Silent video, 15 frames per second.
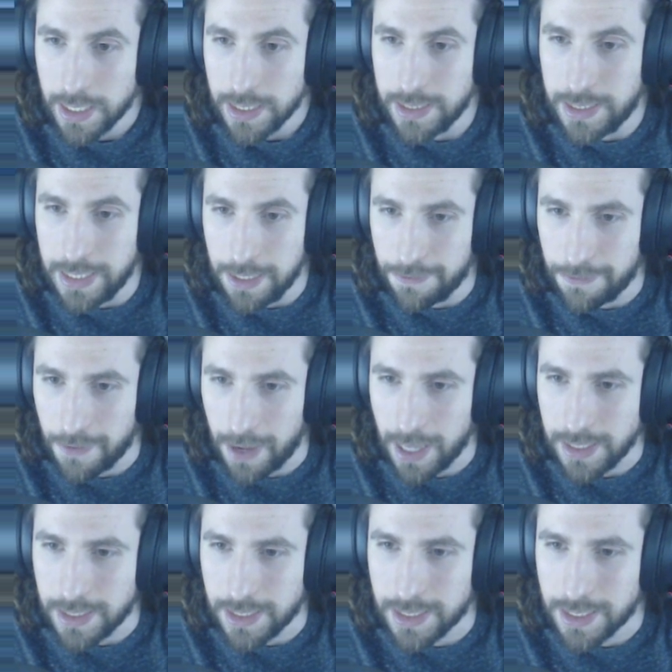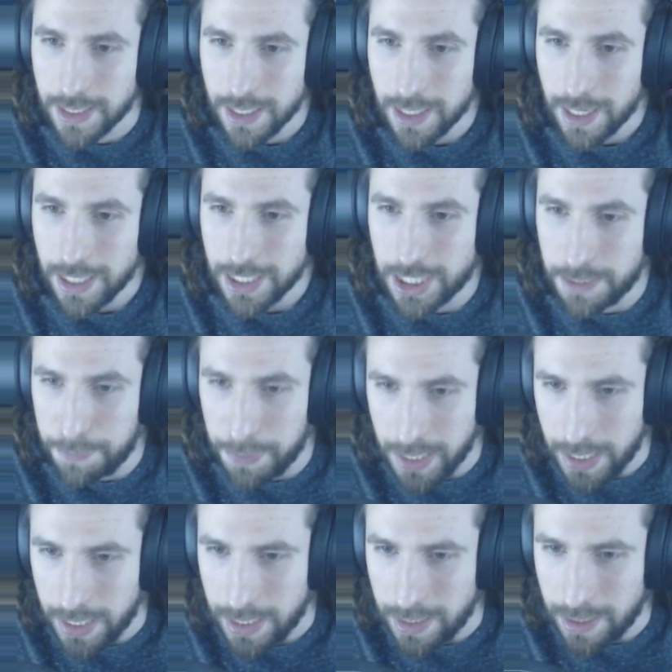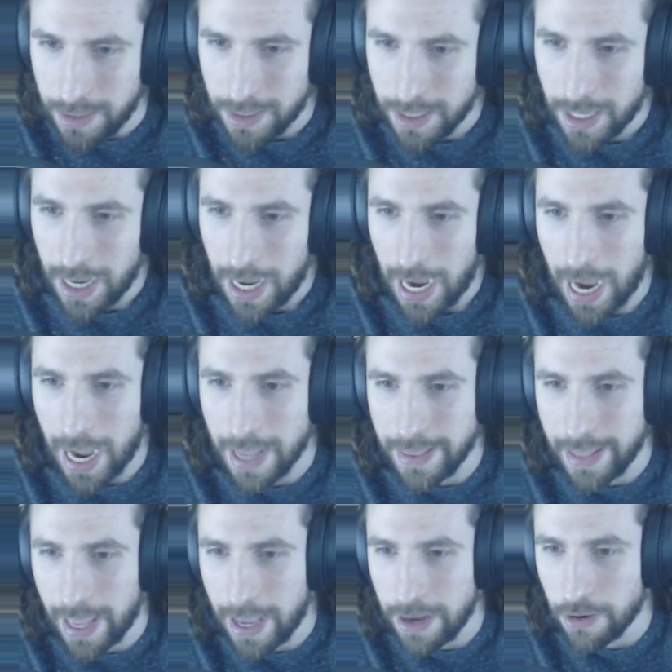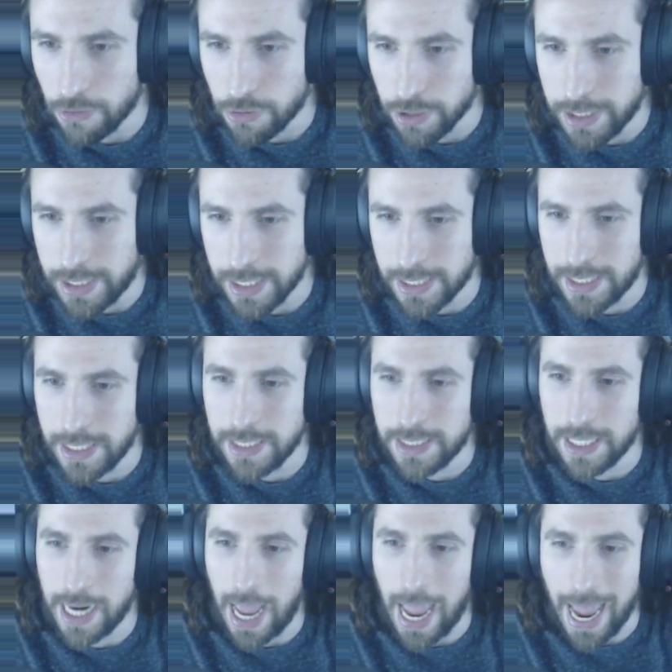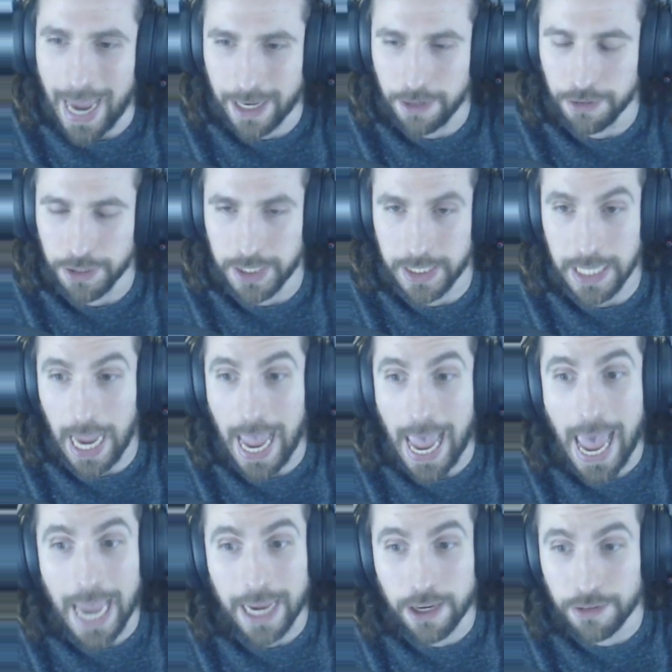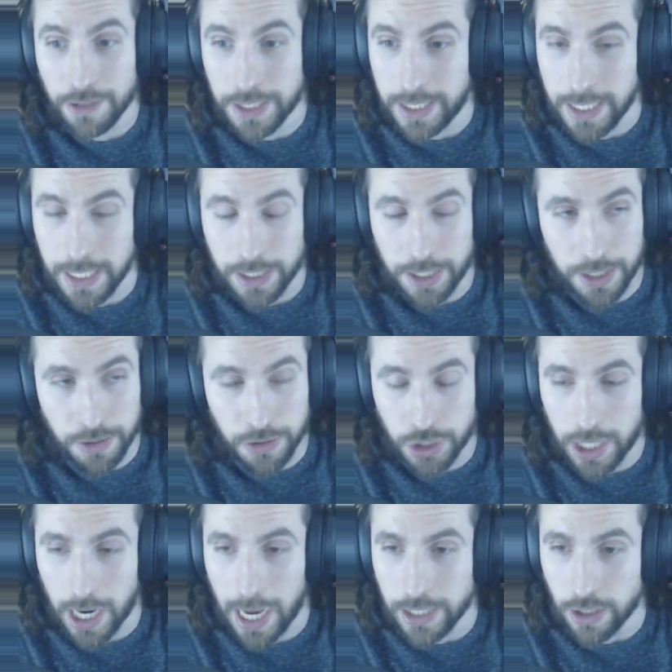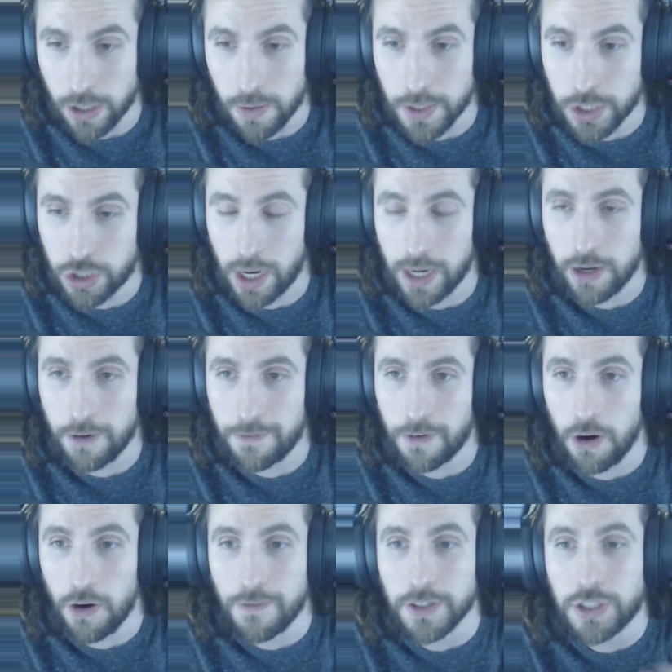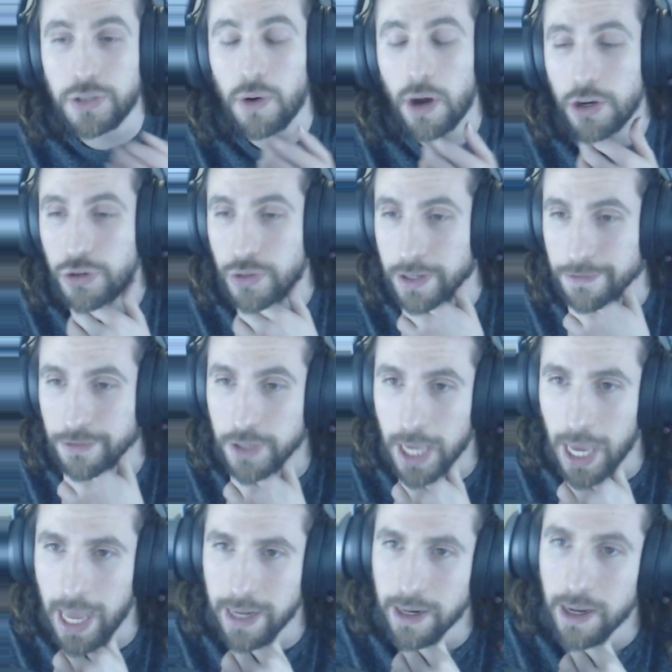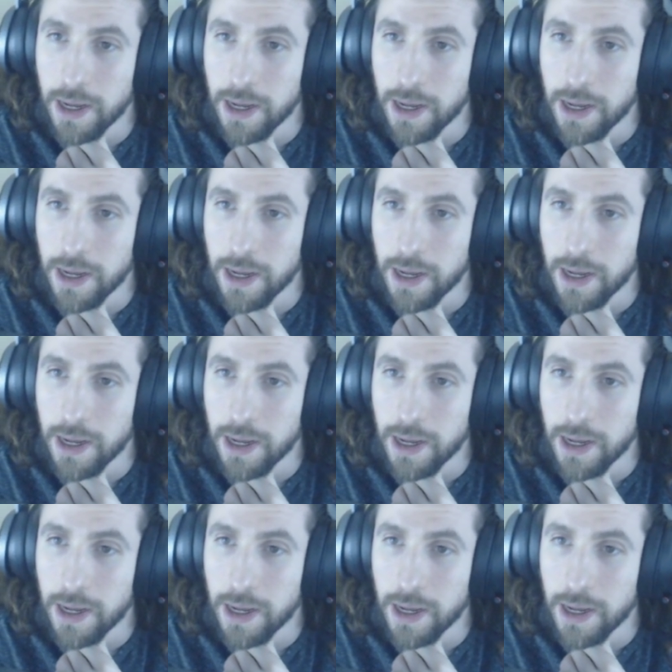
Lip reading: defense, speed, and then resistance and accuracy. Accuracy is huge, guys. Always try to go for over 200 if you can.